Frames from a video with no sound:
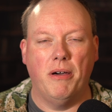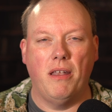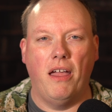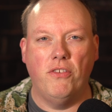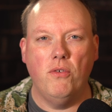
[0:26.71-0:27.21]

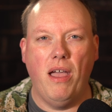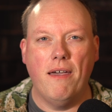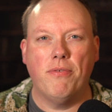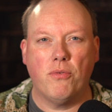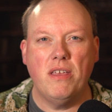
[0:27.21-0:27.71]
but I do
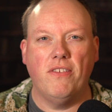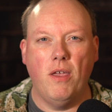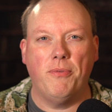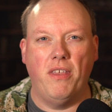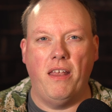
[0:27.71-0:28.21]
have 3
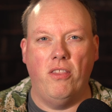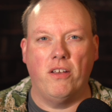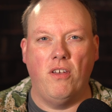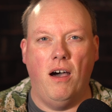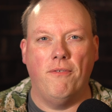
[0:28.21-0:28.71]
tips that I'd
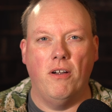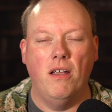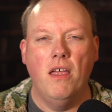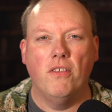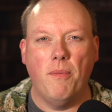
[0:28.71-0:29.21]
like to offer